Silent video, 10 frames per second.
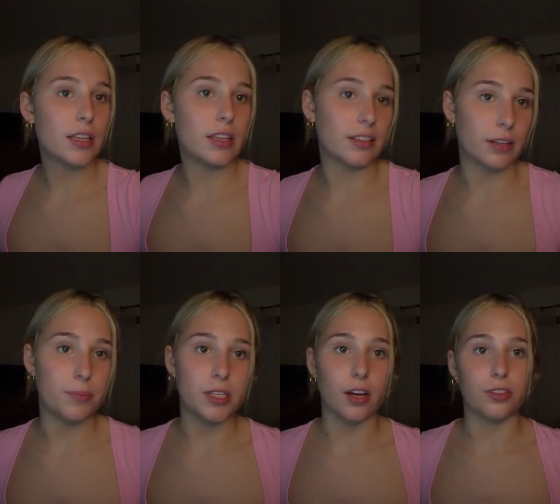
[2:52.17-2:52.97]
This can be
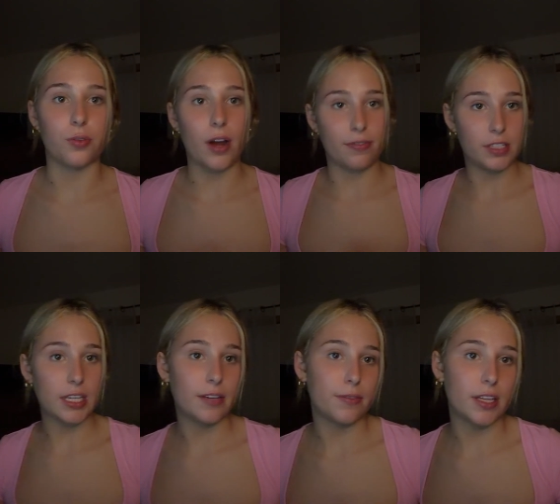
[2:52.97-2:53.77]
done through
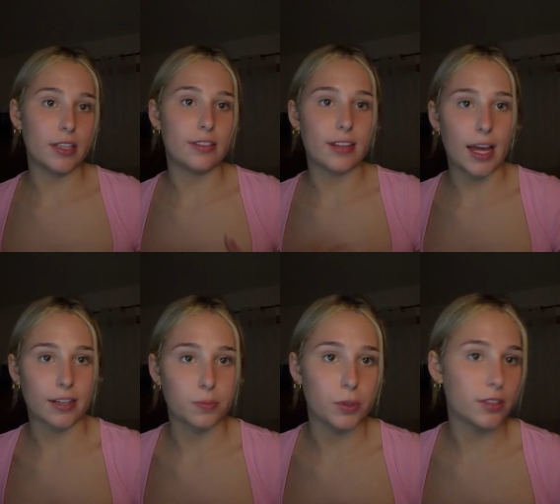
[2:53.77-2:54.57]
affidavits,
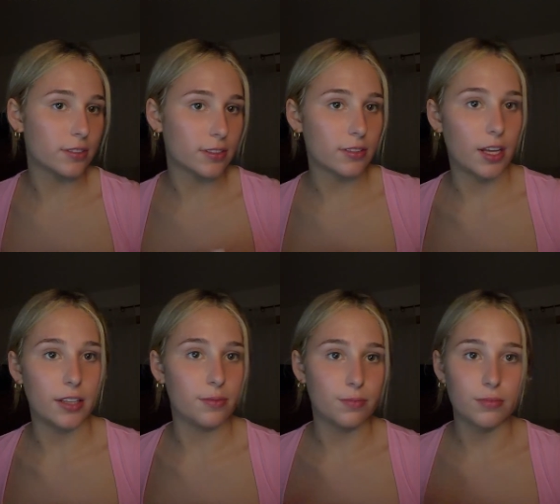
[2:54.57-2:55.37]
experts,
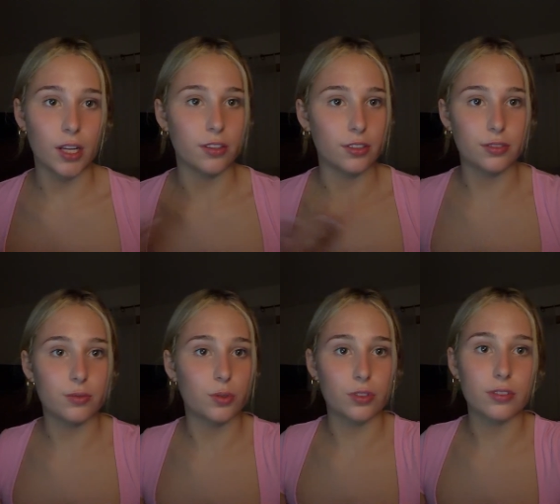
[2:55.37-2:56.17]
and other
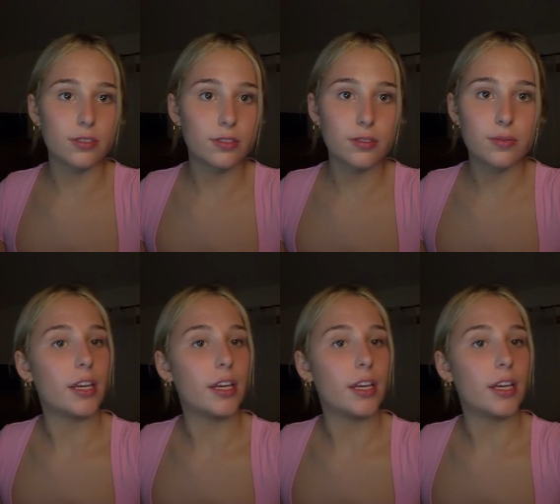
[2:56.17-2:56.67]
sources.